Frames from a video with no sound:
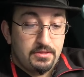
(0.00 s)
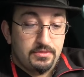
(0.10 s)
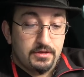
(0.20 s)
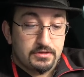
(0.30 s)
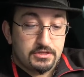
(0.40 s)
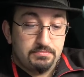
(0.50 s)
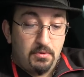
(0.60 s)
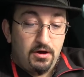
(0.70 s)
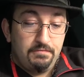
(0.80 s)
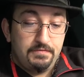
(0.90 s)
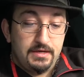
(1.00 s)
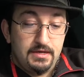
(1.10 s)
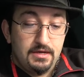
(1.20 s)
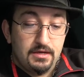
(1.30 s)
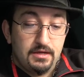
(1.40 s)
The small
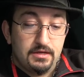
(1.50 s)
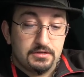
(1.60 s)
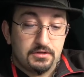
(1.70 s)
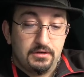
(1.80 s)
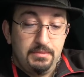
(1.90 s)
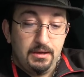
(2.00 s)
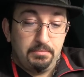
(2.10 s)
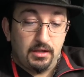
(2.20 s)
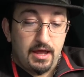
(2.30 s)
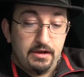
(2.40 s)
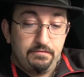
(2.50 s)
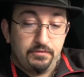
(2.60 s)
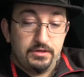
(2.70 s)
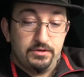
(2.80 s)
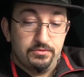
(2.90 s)
fee is going to be applied
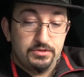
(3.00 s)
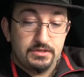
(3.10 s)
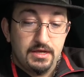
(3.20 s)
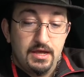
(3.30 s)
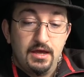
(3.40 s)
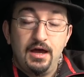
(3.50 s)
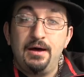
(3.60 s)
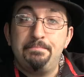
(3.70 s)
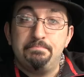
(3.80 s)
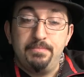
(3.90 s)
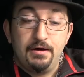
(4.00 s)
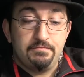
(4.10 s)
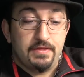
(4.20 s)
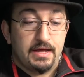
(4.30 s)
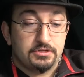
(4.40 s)
for use
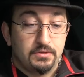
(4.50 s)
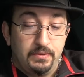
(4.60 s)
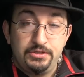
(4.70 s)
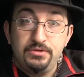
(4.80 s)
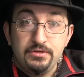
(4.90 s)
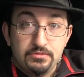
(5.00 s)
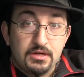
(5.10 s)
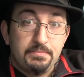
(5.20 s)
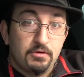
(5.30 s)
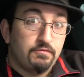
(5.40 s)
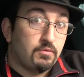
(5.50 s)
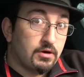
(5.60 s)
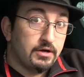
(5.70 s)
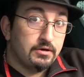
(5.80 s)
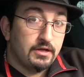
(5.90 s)
above that. So once you use up your
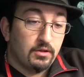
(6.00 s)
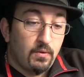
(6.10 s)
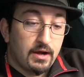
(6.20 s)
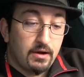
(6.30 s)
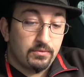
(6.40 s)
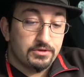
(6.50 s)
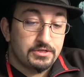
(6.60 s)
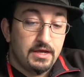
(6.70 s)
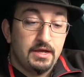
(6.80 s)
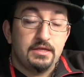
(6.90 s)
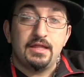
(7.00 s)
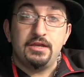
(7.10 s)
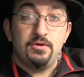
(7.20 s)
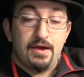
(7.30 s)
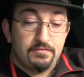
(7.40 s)
four hundred kilowatt hours,
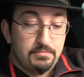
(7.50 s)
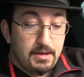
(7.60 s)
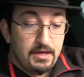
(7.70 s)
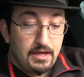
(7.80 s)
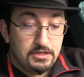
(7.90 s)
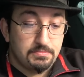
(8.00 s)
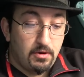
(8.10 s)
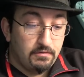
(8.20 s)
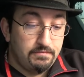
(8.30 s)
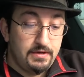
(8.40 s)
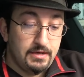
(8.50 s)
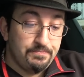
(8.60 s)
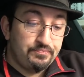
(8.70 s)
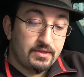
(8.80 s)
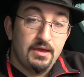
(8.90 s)
then you have to pay a small fee.
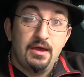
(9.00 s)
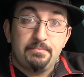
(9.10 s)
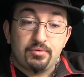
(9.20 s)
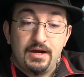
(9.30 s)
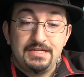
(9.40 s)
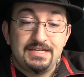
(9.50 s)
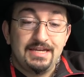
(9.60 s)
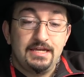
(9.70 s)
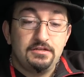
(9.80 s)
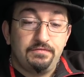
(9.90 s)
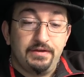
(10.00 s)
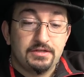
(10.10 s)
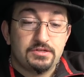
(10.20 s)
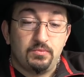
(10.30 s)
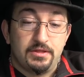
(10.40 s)
Pricing is
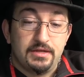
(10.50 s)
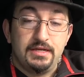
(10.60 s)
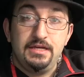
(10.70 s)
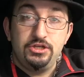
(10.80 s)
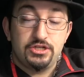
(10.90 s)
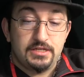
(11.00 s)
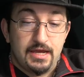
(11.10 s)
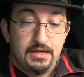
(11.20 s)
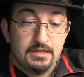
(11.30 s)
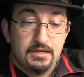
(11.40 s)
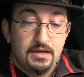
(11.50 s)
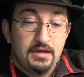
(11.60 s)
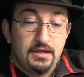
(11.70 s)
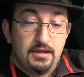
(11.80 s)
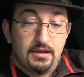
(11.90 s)
fixed within each state
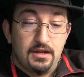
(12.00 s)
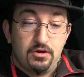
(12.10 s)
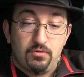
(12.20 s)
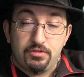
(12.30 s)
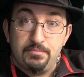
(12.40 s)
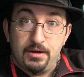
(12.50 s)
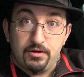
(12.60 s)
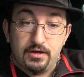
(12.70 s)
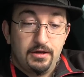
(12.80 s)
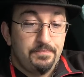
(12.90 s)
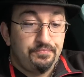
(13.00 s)
in North America.